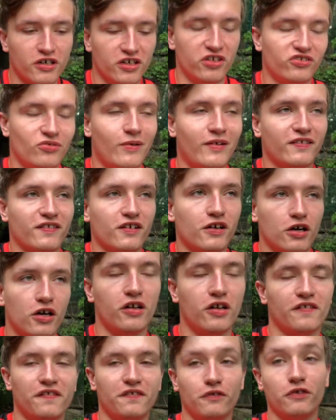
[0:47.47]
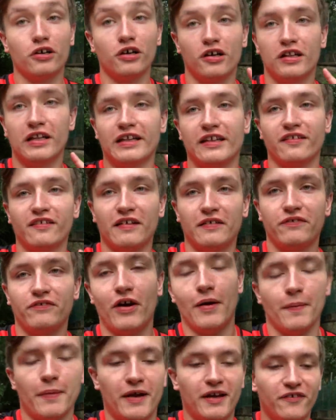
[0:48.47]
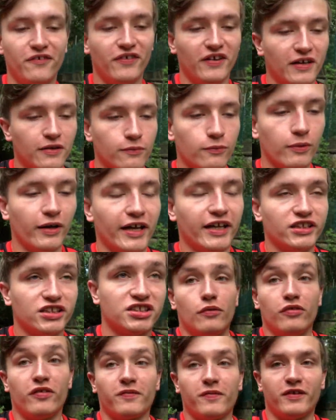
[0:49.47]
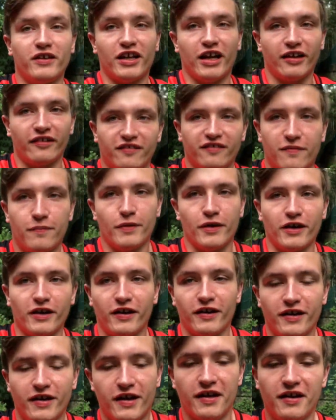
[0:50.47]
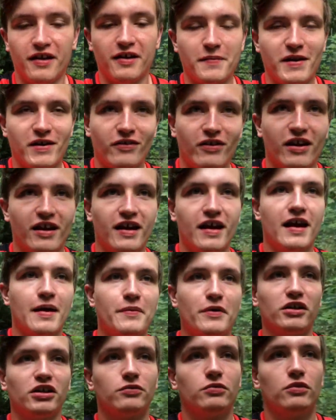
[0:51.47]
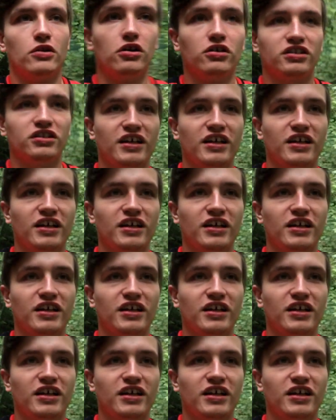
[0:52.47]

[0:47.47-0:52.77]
Just went to Costa and got like this like frappe thing, which was really nice, but um, anyway, I'm out on the walk